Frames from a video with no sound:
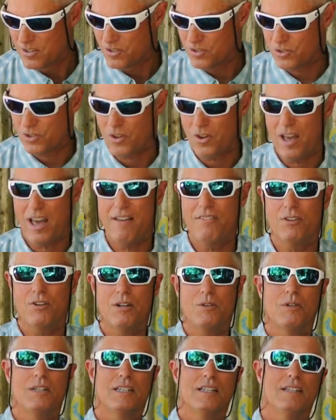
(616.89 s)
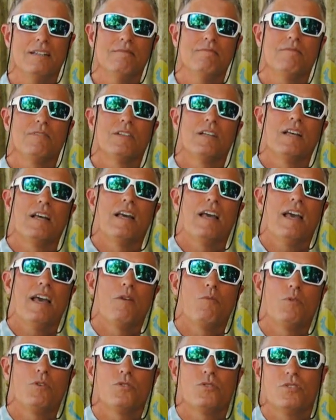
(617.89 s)
So have a great weekend,
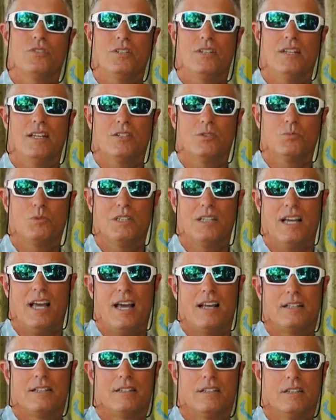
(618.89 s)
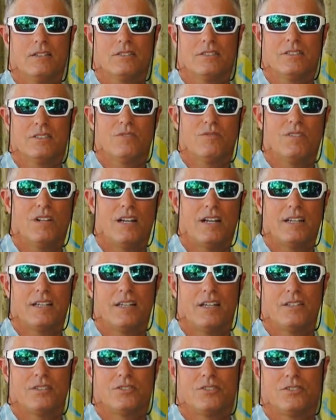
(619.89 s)
and we'll see you next week at Texas
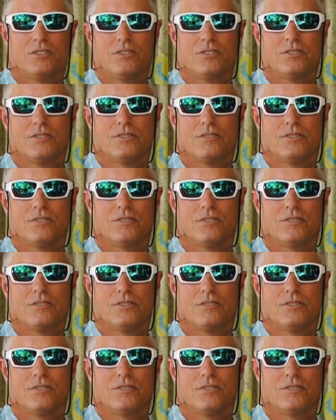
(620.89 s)
Flycaster.